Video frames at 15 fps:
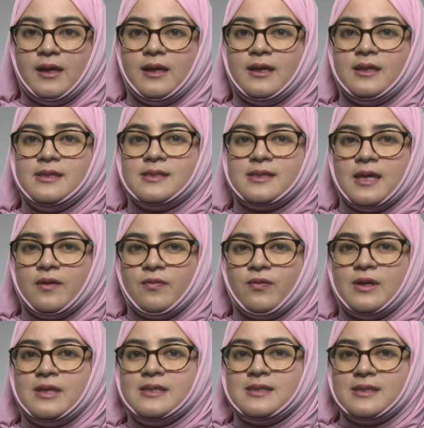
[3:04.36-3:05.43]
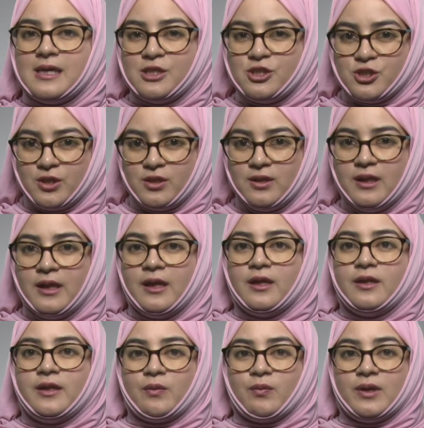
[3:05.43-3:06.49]
It is therefore essential
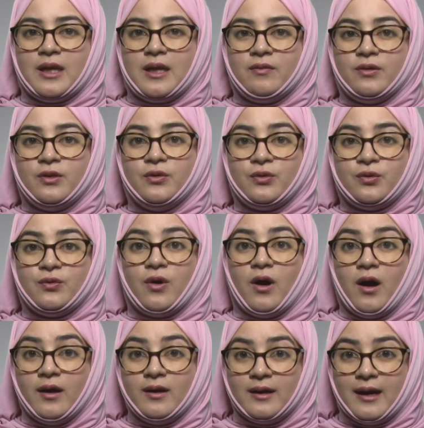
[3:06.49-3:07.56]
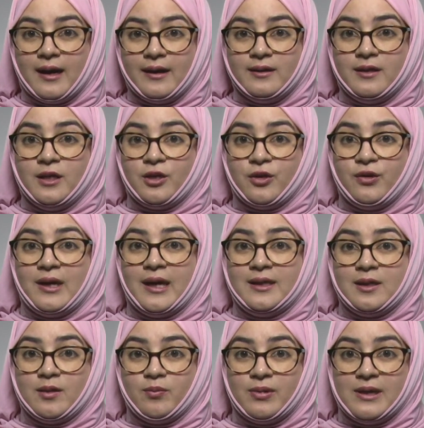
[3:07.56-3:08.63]
that whatever you do online in
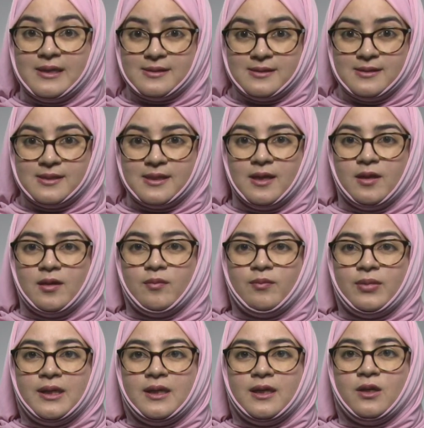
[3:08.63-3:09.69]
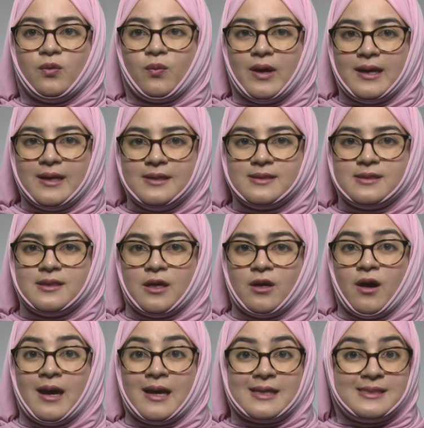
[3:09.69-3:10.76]
creating presence be in ways that
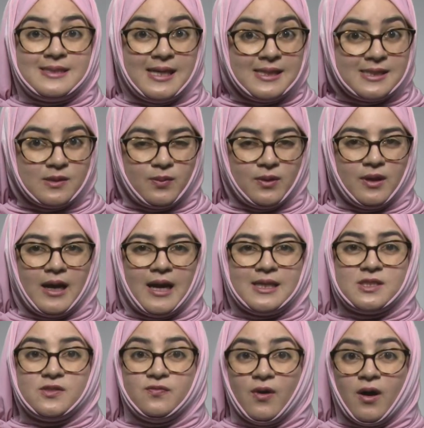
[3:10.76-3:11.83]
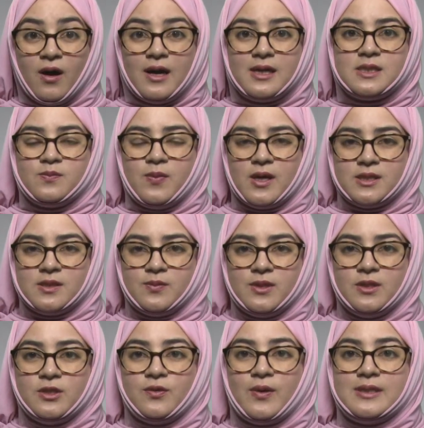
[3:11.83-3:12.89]
are accessible as far as
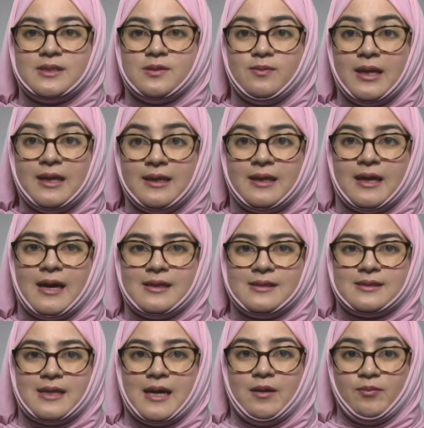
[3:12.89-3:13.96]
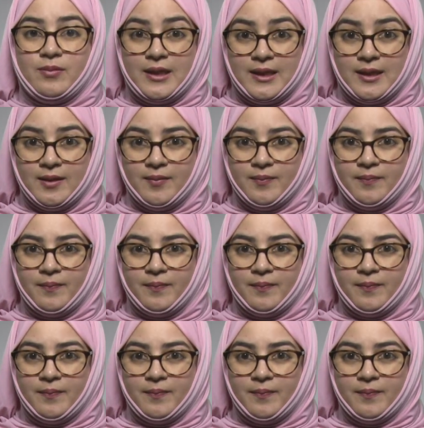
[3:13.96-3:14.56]
possible to as many as can be.